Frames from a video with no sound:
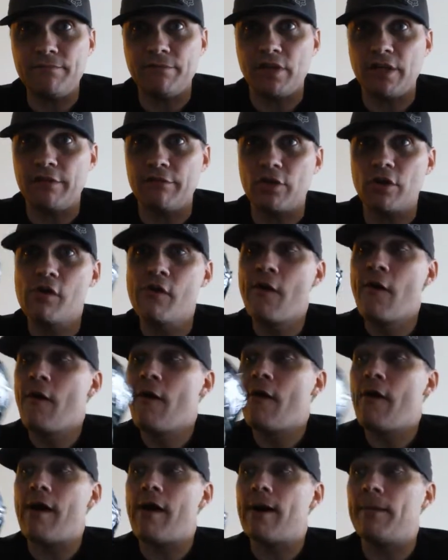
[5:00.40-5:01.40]
flavor.
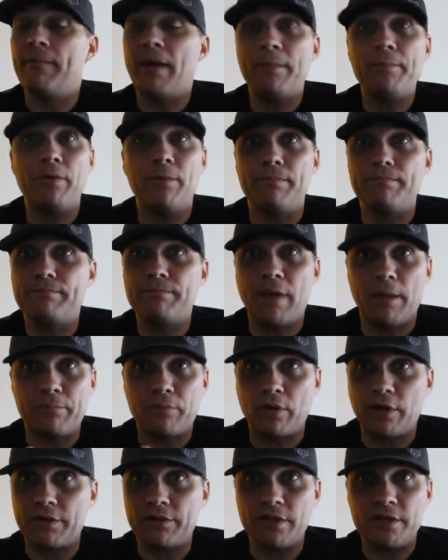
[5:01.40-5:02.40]
I put
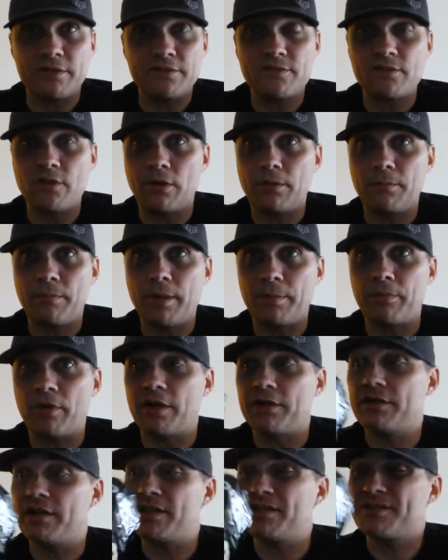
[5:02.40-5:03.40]
pepper on things, salt and pepper
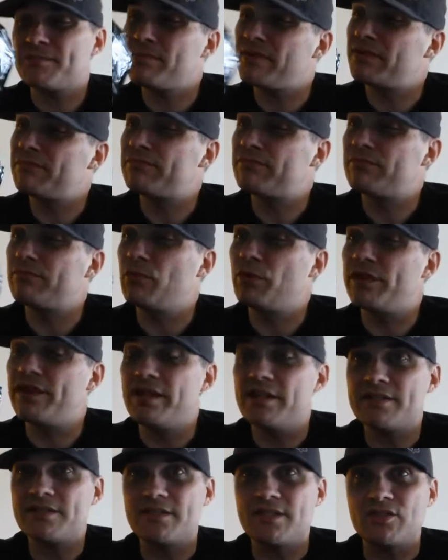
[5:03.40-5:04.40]
on things. But with
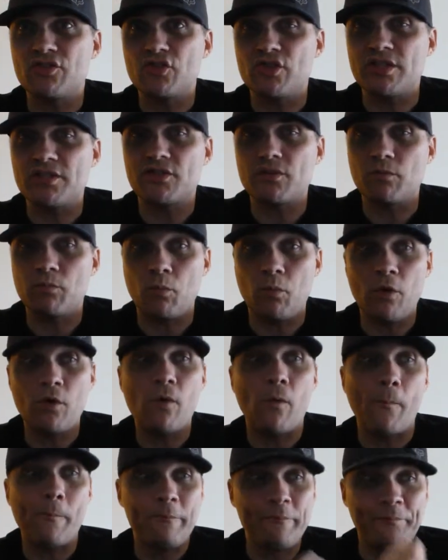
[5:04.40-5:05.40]
this, it's just,
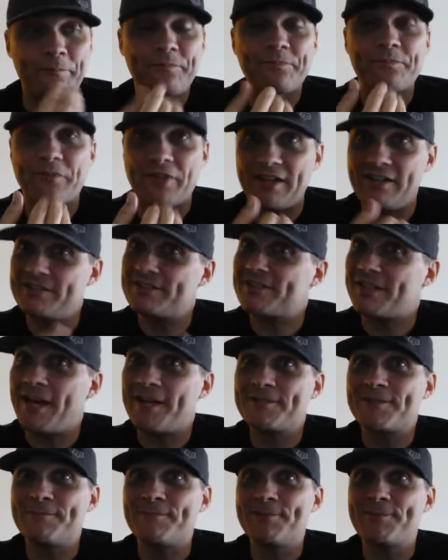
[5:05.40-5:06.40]
whoa, It's
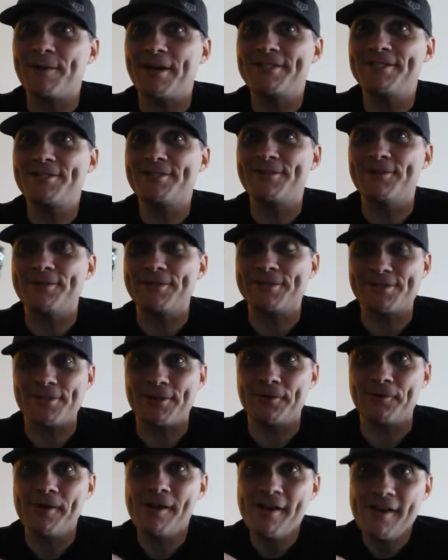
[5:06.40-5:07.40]
got some spice to it.
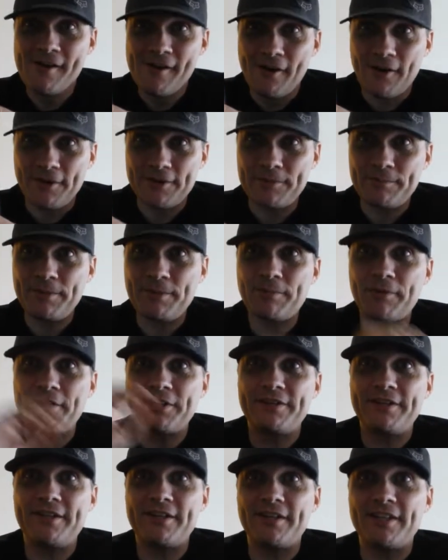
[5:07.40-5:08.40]
So all you people
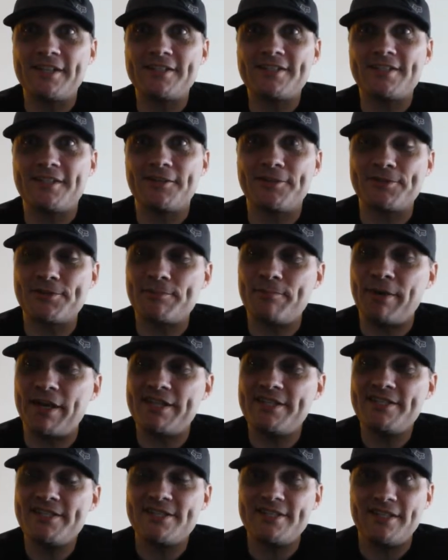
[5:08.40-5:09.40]
out there that likes a little
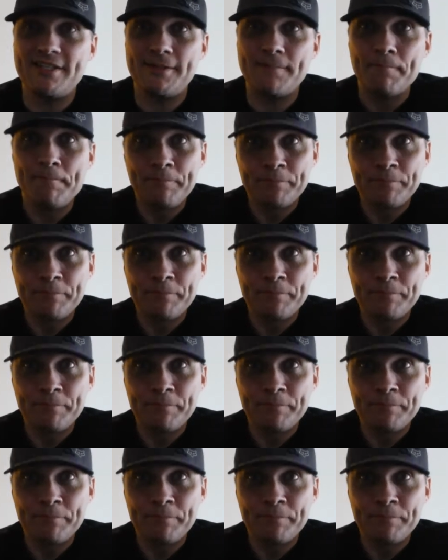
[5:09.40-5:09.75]
spice and